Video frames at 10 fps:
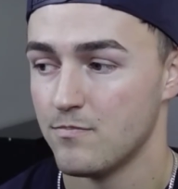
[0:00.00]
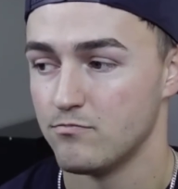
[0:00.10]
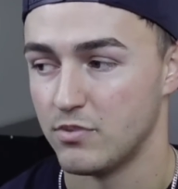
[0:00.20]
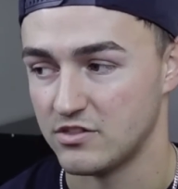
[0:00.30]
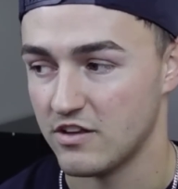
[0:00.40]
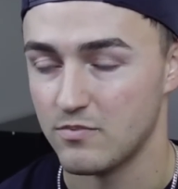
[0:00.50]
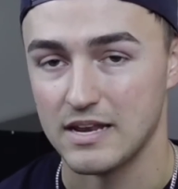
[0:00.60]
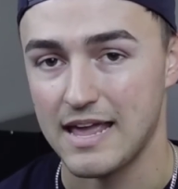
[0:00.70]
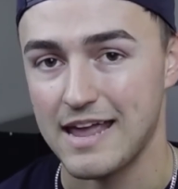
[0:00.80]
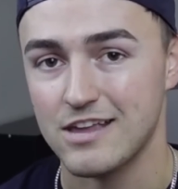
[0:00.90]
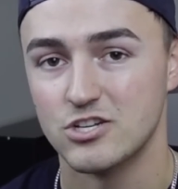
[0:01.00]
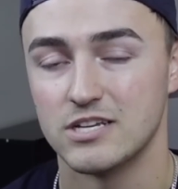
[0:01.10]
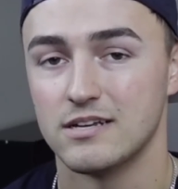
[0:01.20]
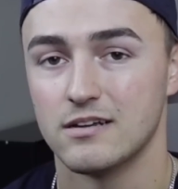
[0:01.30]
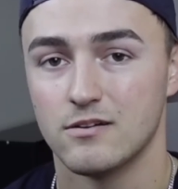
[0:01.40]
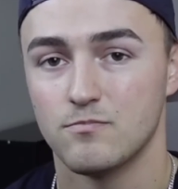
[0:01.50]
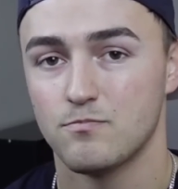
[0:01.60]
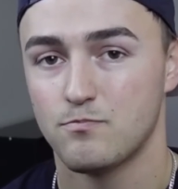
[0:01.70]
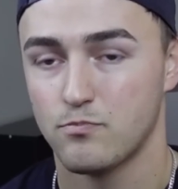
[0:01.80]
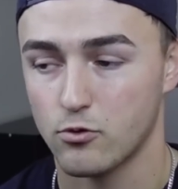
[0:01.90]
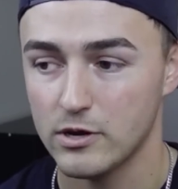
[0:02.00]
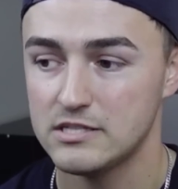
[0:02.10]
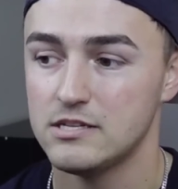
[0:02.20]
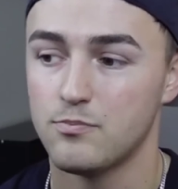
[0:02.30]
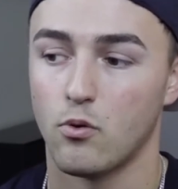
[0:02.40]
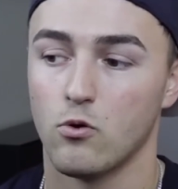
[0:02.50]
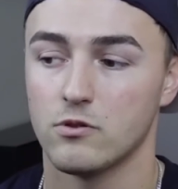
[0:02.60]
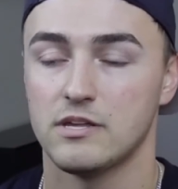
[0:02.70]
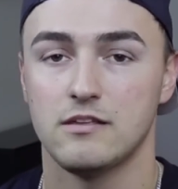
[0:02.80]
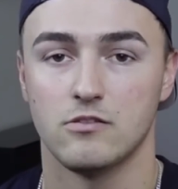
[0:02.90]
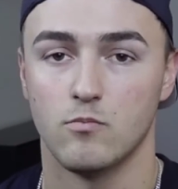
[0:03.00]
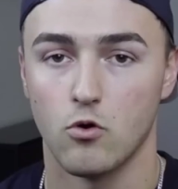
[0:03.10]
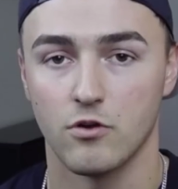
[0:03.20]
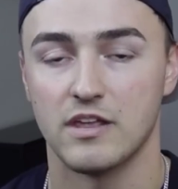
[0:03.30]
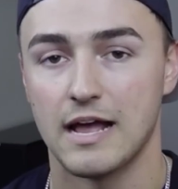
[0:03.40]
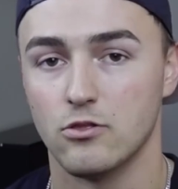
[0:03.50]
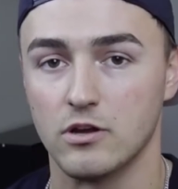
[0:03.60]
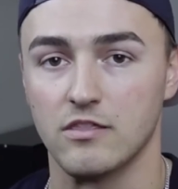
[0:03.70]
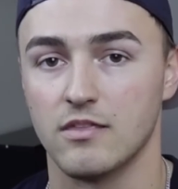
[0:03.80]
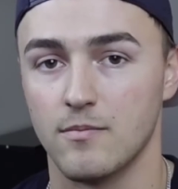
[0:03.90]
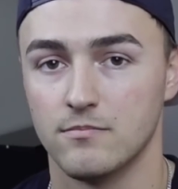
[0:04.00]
but they've been aging pretty poorly the more that I look at them.